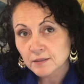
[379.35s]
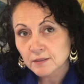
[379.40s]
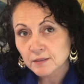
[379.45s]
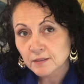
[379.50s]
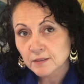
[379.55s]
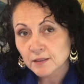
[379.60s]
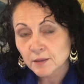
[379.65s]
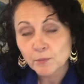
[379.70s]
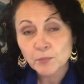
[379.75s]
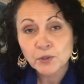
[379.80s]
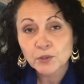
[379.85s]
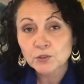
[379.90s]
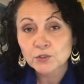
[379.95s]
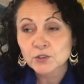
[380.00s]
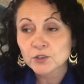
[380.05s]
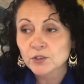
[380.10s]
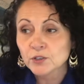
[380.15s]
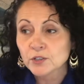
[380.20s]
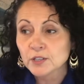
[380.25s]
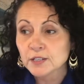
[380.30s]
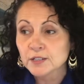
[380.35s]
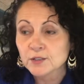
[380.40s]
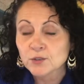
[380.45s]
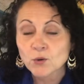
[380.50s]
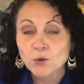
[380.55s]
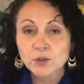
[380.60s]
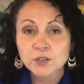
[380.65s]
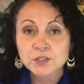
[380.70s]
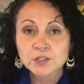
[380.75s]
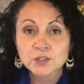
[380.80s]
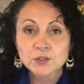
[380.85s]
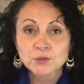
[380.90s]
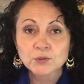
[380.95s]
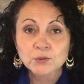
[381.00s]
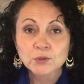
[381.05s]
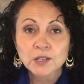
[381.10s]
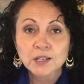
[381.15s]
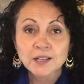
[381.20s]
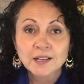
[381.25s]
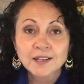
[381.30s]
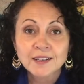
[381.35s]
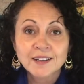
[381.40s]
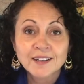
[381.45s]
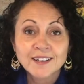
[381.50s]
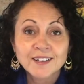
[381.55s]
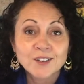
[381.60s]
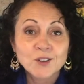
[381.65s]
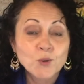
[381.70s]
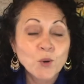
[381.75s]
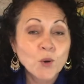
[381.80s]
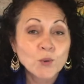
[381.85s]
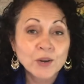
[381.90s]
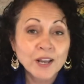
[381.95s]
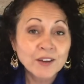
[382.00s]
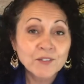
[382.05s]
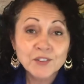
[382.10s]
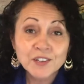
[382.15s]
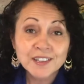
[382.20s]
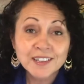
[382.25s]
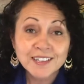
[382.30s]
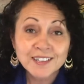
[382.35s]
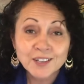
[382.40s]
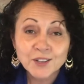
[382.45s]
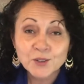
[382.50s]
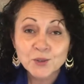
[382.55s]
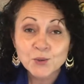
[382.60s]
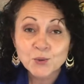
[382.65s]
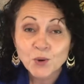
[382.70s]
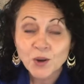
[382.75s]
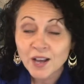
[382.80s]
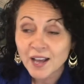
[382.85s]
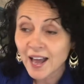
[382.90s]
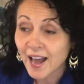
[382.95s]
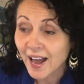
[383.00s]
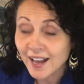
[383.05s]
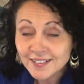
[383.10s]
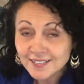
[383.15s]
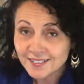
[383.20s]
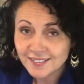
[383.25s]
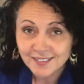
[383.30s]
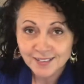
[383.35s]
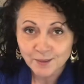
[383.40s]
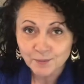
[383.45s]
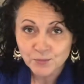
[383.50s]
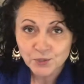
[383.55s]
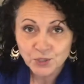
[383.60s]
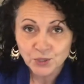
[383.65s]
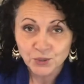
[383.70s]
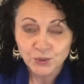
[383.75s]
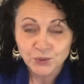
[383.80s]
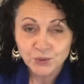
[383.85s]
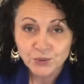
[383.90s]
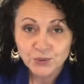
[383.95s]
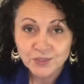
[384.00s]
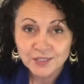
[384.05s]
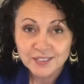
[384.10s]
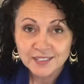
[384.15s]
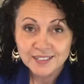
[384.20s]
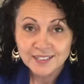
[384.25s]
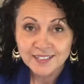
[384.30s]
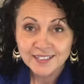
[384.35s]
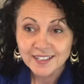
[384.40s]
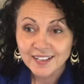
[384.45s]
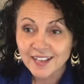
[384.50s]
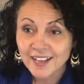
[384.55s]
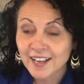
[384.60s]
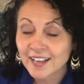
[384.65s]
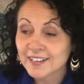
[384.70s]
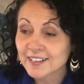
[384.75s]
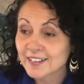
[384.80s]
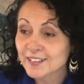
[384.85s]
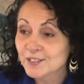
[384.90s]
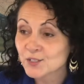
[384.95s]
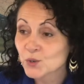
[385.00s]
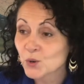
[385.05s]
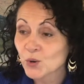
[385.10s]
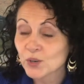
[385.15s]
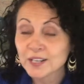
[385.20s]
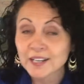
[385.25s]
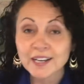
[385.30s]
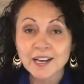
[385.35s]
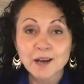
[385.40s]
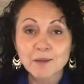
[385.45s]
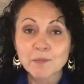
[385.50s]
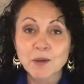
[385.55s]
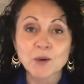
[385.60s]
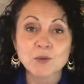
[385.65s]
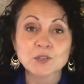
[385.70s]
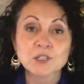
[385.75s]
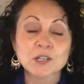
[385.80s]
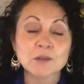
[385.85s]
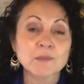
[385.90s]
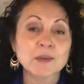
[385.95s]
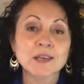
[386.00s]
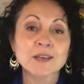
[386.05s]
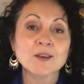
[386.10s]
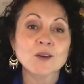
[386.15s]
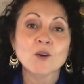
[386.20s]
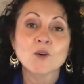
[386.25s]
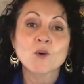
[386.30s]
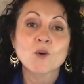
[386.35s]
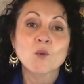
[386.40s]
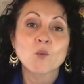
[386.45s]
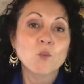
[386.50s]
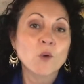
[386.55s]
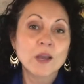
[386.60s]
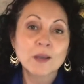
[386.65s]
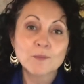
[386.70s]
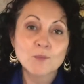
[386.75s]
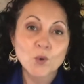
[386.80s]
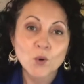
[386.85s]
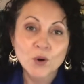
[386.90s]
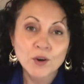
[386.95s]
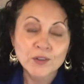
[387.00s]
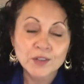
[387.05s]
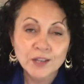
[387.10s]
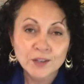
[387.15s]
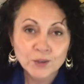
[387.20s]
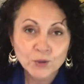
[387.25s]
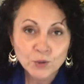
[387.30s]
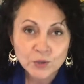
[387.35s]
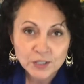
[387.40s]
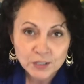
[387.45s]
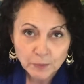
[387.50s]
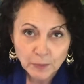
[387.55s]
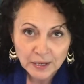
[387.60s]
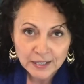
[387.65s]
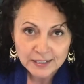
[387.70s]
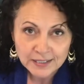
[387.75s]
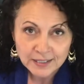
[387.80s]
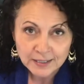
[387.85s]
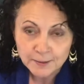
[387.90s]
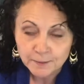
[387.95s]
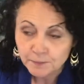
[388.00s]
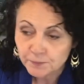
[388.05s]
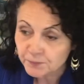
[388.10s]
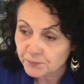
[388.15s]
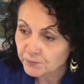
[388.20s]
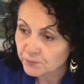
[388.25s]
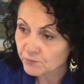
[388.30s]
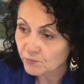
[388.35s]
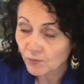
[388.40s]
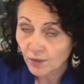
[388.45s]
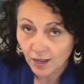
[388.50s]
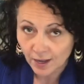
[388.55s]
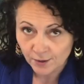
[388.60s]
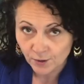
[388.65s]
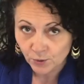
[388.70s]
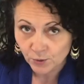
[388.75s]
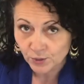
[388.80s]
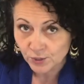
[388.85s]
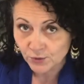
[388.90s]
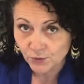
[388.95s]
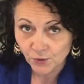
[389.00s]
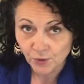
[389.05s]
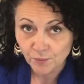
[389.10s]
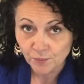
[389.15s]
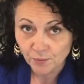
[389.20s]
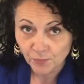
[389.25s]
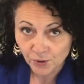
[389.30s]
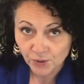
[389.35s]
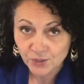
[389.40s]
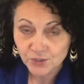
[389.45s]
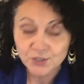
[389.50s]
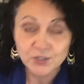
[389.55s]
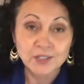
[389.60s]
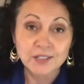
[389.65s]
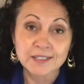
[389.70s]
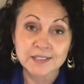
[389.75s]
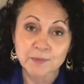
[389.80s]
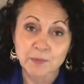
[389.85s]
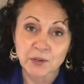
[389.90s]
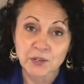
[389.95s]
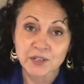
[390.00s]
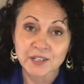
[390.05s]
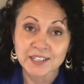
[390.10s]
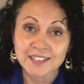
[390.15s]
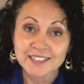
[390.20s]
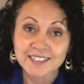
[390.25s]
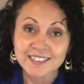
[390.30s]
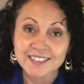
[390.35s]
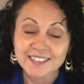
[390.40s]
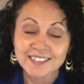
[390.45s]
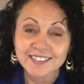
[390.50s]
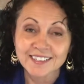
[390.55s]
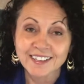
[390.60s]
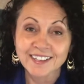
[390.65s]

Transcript: The builder is going to quote everything that you ask them to, and it's going to come out to be way more than you expected. I know this from personal experience.